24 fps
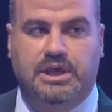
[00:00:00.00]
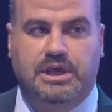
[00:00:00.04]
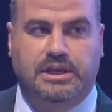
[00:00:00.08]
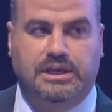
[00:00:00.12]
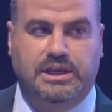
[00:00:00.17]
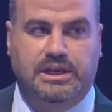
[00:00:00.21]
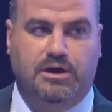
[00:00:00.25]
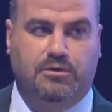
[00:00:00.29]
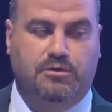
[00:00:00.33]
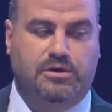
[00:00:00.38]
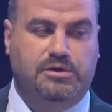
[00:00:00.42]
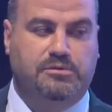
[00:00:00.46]

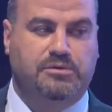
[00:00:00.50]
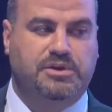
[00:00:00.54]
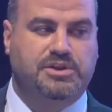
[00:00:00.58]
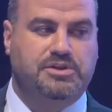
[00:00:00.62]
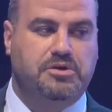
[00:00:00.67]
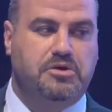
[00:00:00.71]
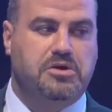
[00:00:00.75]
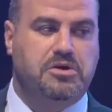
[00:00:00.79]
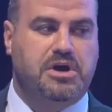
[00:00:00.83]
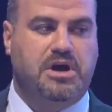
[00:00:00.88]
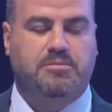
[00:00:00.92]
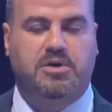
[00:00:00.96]
Now, when we
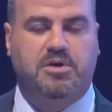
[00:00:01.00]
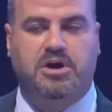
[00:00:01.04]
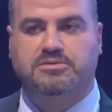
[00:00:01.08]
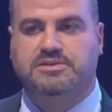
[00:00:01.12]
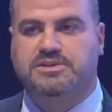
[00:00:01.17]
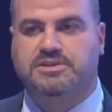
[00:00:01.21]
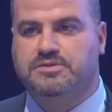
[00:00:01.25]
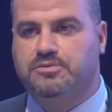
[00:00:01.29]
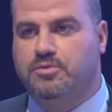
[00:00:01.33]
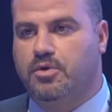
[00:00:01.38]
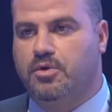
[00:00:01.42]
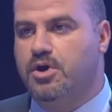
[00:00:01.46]
talk
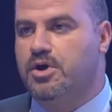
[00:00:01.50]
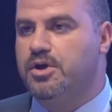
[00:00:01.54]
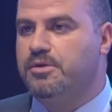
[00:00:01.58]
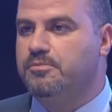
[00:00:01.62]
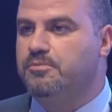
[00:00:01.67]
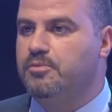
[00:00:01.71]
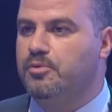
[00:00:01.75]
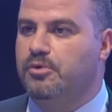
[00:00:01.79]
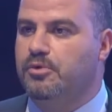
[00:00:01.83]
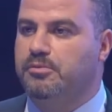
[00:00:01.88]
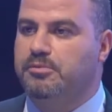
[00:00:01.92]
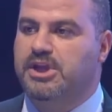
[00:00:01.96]
about
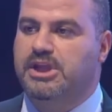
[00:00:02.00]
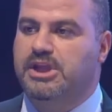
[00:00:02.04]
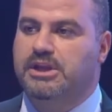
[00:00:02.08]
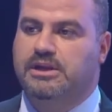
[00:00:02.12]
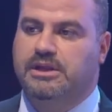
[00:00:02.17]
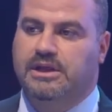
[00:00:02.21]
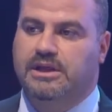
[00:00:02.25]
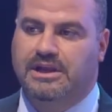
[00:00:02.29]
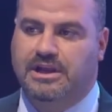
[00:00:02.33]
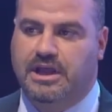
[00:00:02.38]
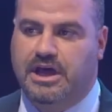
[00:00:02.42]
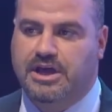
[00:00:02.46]
swarm, we mean
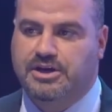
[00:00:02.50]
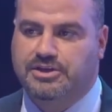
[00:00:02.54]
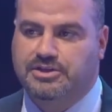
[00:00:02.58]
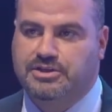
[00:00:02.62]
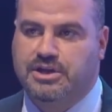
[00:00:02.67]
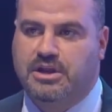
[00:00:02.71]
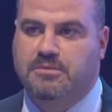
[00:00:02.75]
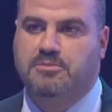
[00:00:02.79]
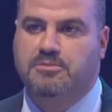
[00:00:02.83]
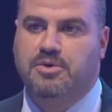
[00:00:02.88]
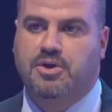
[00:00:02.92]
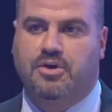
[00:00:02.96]
a large
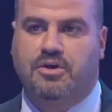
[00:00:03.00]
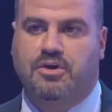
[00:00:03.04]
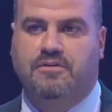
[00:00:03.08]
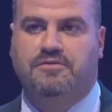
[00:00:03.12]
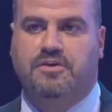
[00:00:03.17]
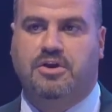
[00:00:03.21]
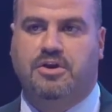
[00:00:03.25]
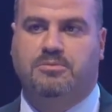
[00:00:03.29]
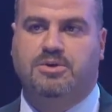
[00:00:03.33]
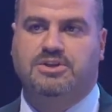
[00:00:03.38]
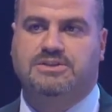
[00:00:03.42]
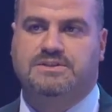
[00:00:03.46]
number of
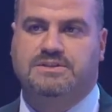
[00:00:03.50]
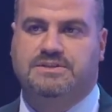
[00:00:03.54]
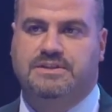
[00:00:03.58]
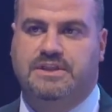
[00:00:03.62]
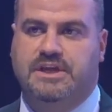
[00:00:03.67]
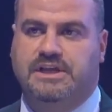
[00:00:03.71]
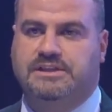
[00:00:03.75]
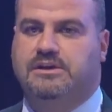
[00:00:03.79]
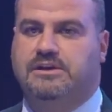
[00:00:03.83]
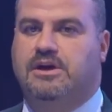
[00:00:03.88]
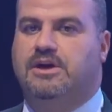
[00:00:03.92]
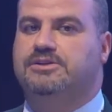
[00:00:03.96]
robots
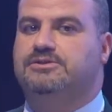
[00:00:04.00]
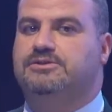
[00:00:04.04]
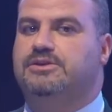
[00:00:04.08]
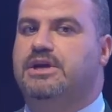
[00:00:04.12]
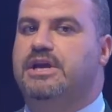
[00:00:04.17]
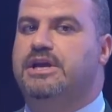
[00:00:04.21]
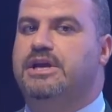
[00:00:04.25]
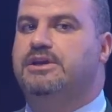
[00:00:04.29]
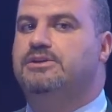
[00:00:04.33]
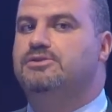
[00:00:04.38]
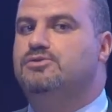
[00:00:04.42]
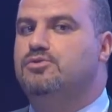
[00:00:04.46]
that are
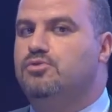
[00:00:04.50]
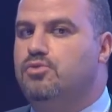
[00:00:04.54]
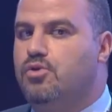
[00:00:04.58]
trying to